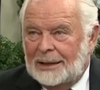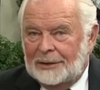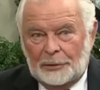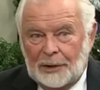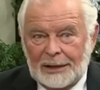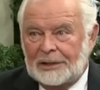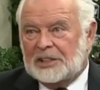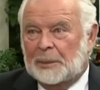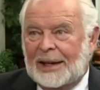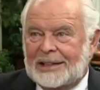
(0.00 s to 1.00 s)
and the
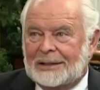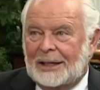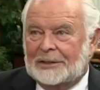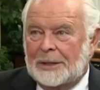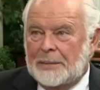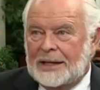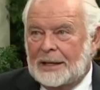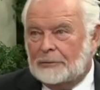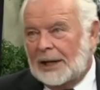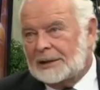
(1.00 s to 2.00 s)
reckless banks are out there
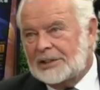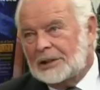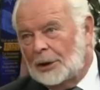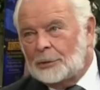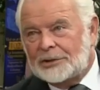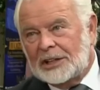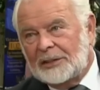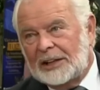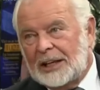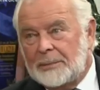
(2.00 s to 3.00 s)
making reckless loans and
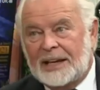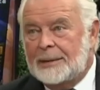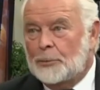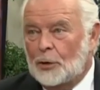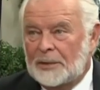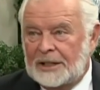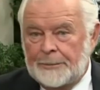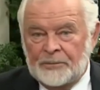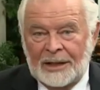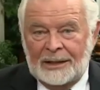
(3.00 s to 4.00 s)
everything and making more money.